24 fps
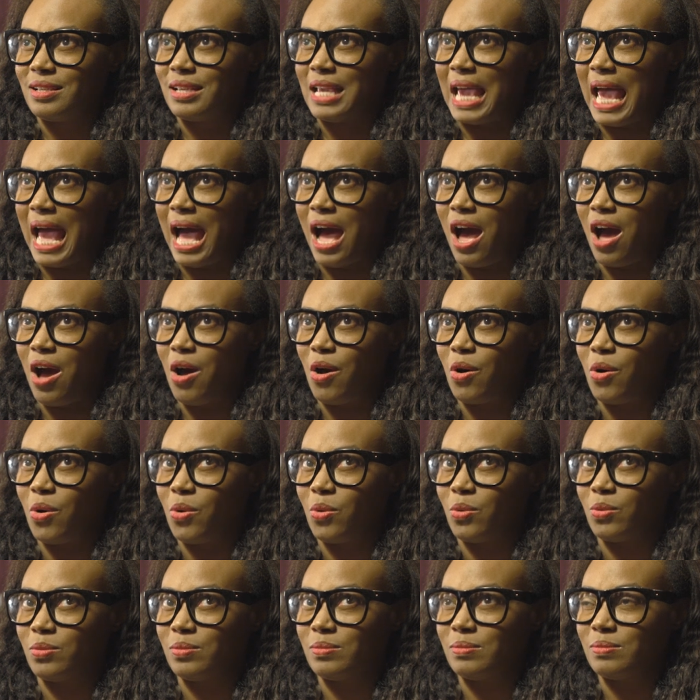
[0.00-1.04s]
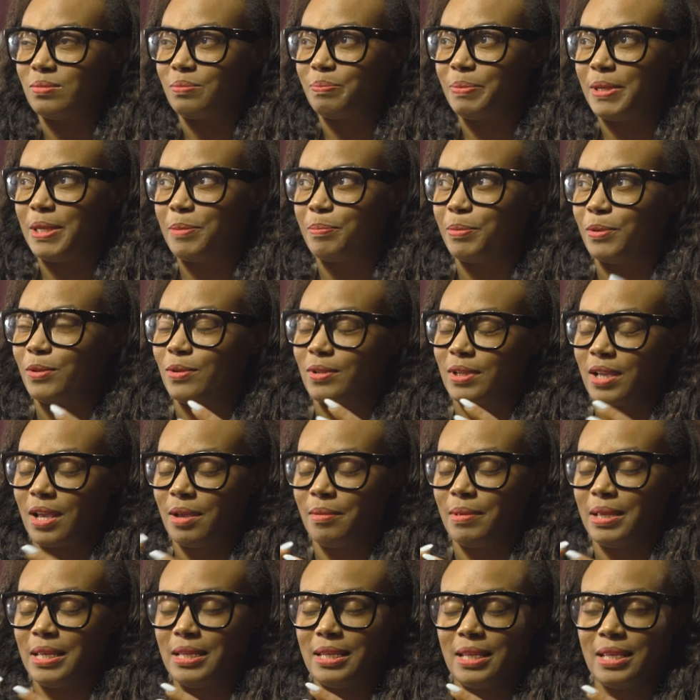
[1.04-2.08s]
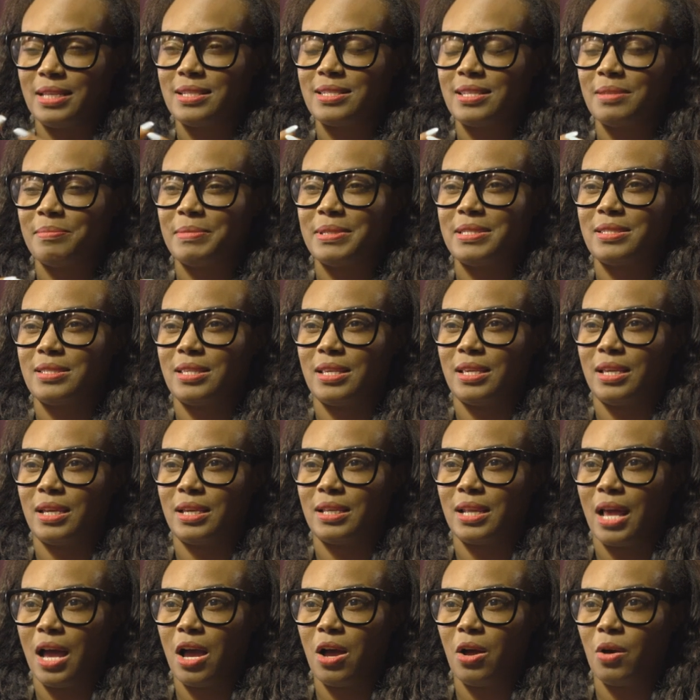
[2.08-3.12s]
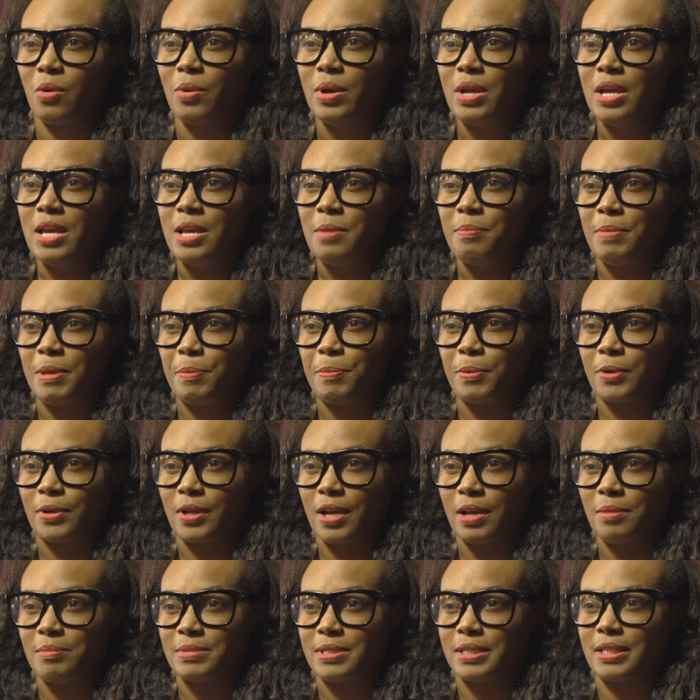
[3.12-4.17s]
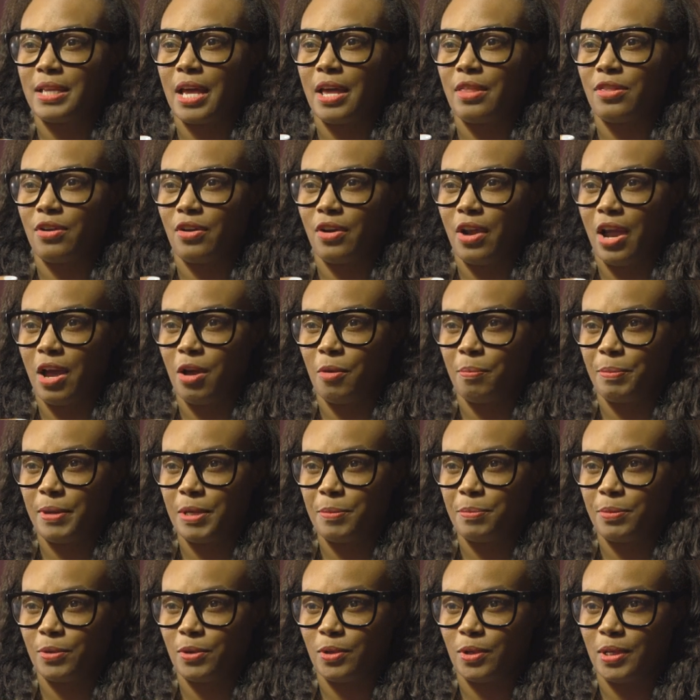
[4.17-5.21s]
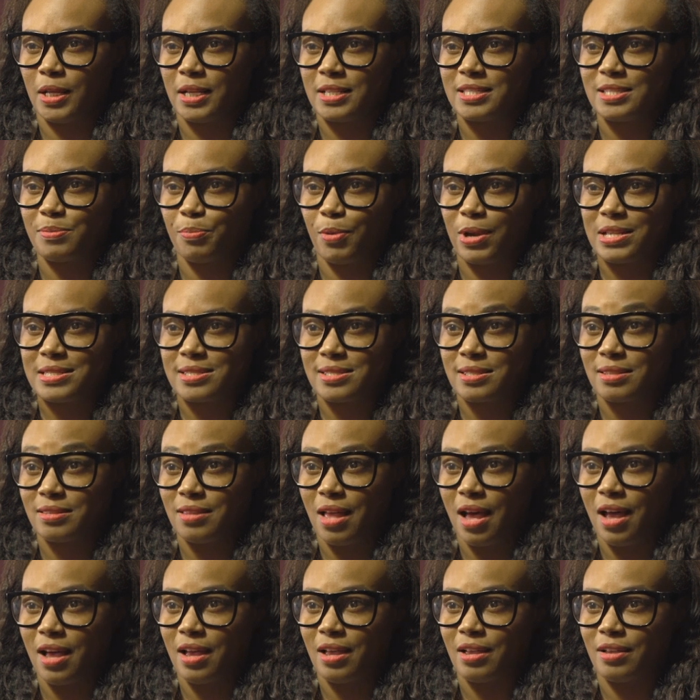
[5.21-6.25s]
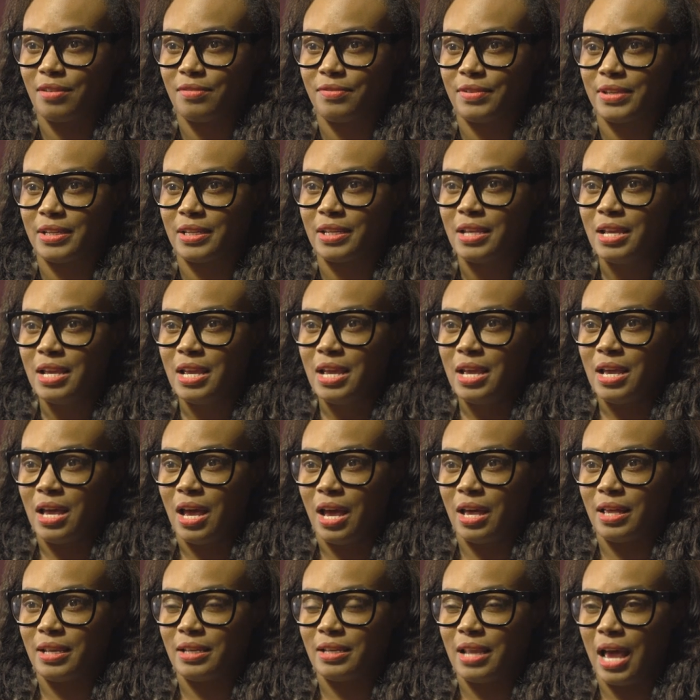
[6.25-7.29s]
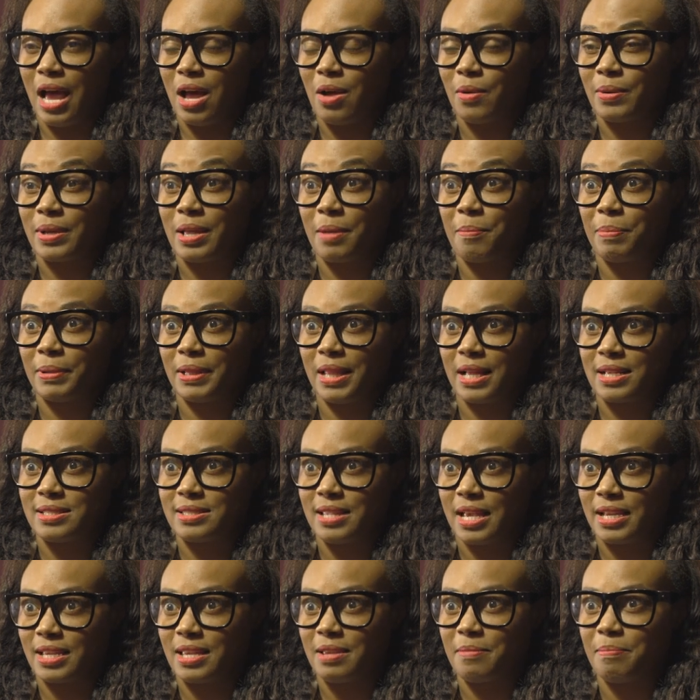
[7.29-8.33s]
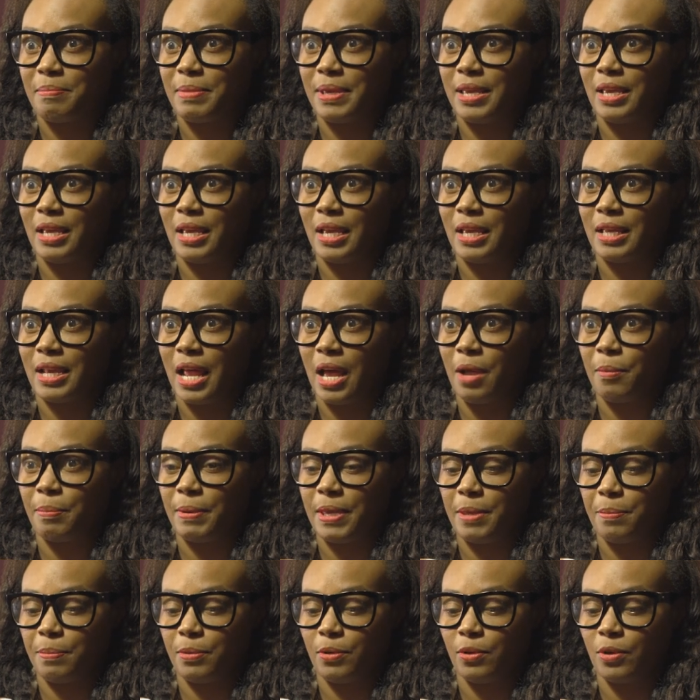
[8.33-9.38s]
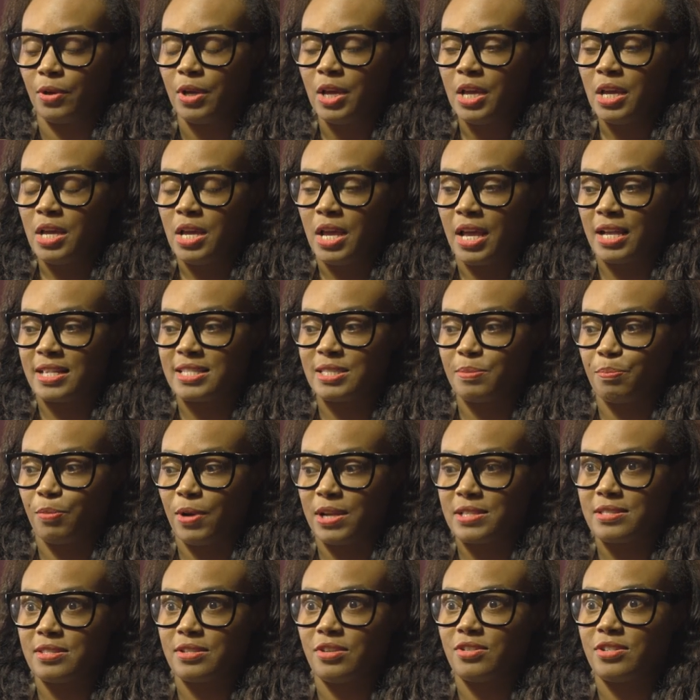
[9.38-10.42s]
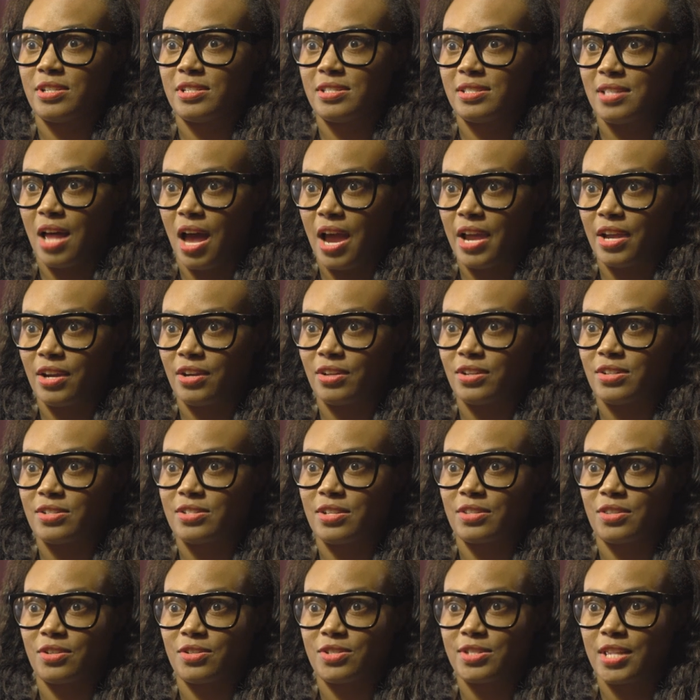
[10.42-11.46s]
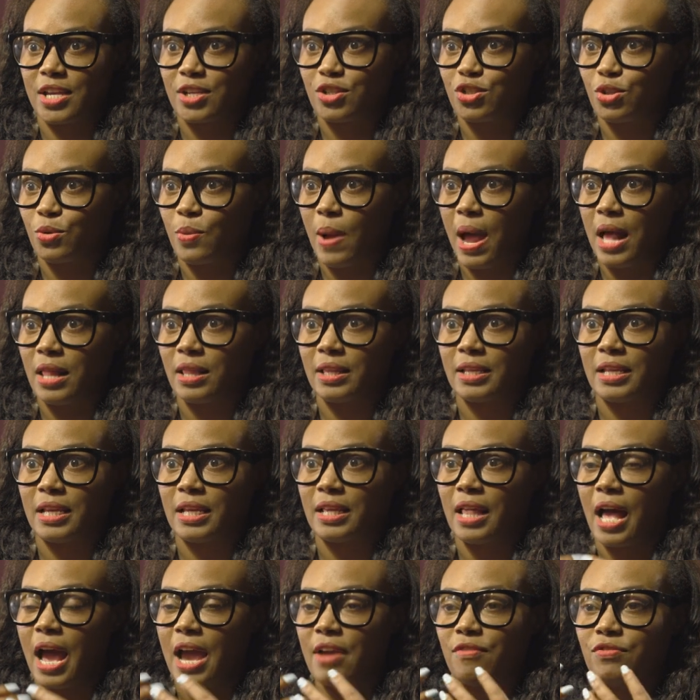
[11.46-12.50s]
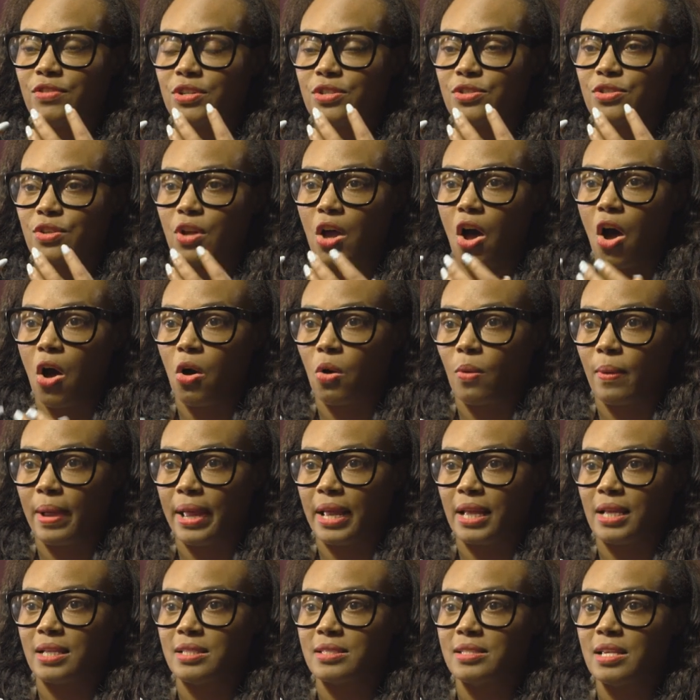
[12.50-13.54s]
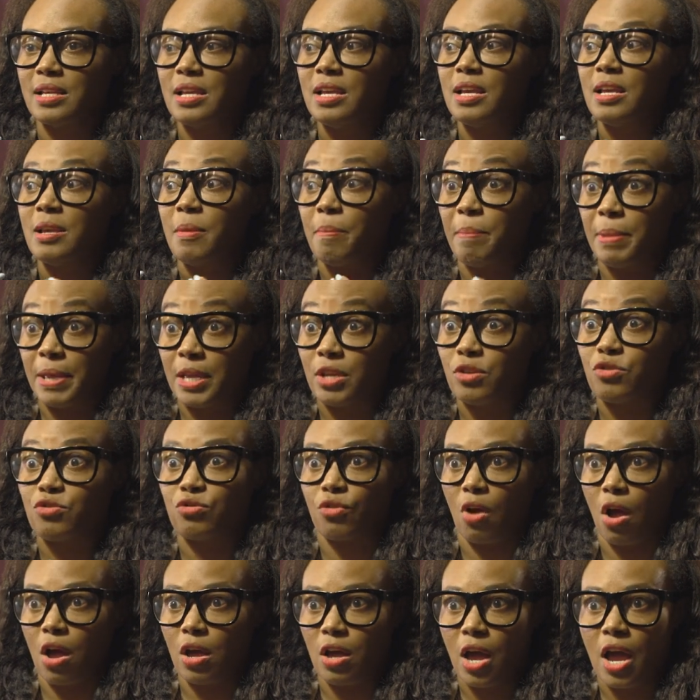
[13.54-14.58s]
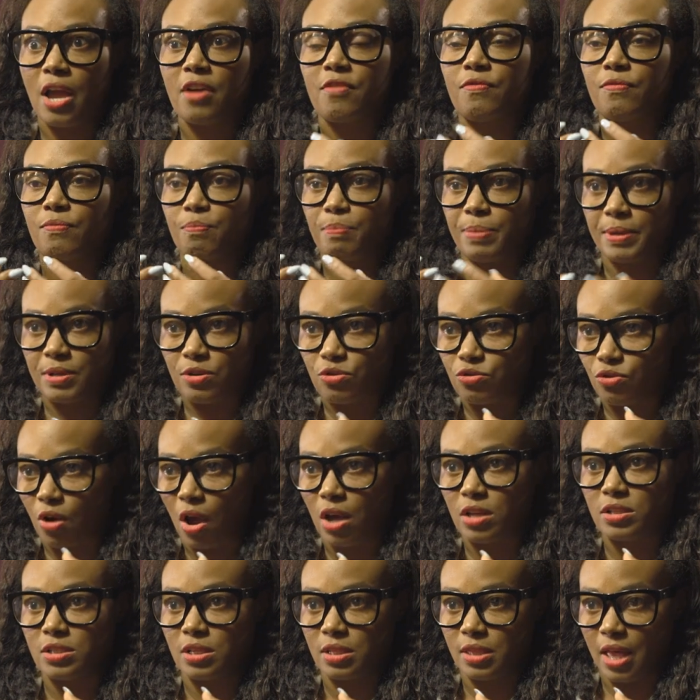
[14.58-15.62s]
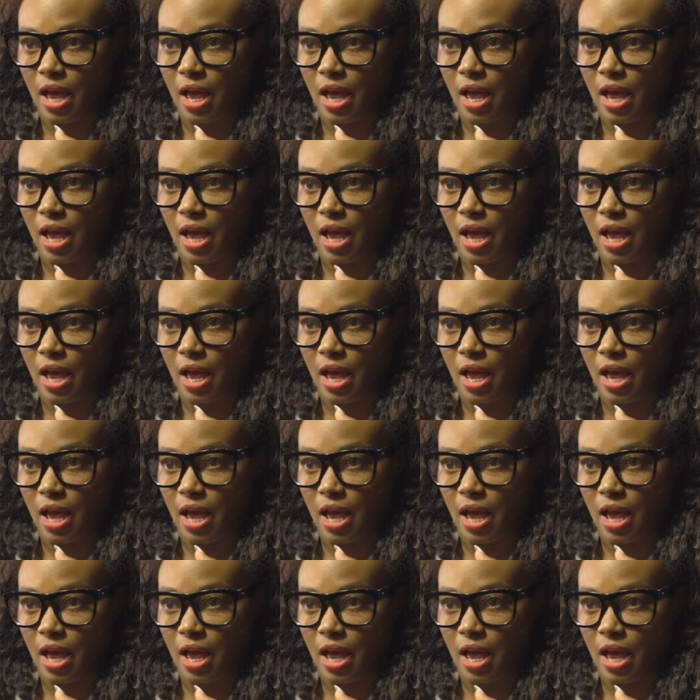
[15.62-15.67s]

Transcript: how people come in intimacy and how people come together, how people express love and how complex that can be and how people express their desires and their sexuality. I've just always I've been drawn to